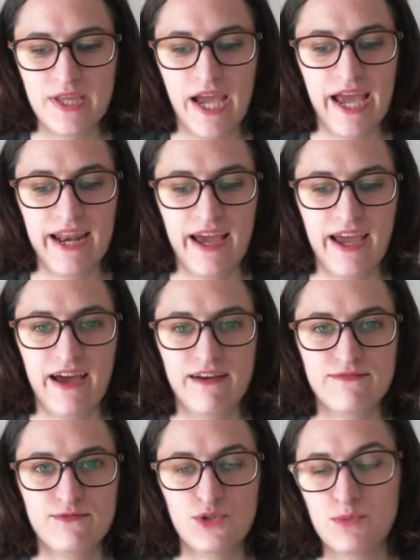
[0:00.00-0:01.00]
And I
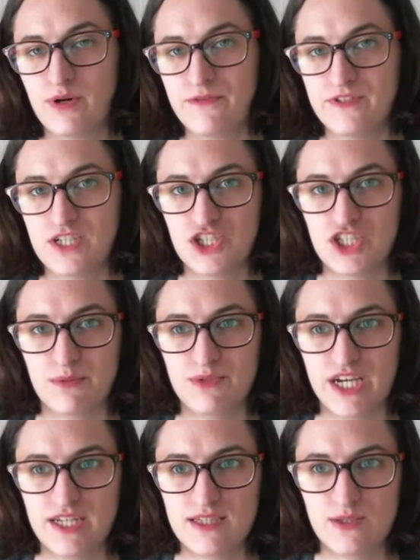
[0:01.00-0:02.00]
have 2 more finished
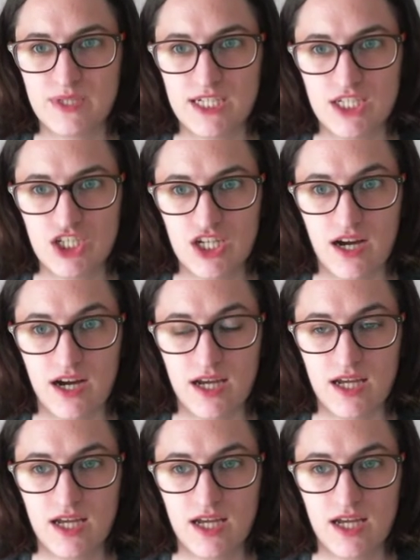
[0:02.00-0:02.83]
objects which I